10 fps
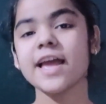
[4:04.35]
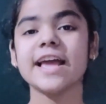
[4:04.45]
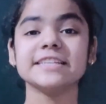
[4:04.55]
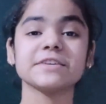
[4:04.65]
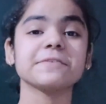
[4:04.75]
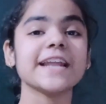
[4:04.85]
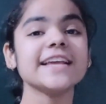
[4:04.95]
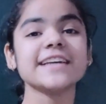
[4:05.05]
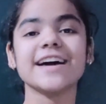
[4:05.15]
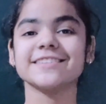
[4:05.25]
Indefinite
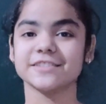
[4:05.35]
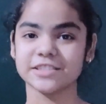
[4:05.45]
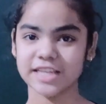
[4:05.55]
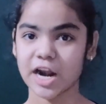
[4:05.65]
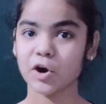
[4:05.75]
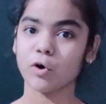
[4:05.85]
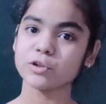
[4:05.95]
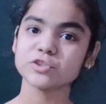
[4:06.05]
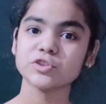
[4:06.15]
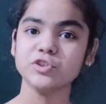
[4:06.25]
articles are
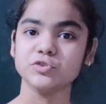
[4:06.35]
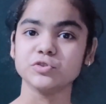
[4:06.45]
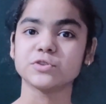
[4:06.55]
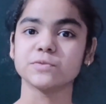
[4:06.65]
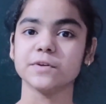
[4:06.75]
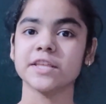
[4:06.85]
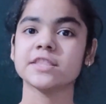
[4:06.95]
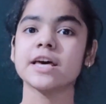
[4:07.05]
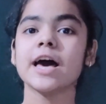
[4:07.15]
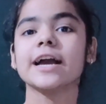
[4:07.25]
also used with
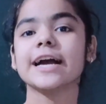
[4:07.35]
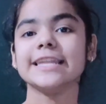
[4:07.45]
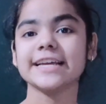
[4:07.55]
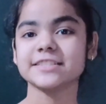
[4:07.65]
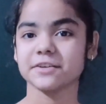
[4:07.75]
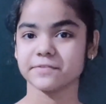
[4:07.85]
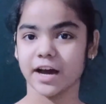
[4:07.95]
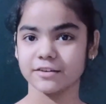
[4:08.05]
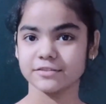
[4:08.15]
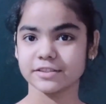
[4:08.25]
collective
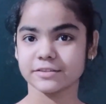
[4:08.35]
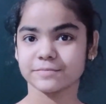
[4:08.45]
nouns.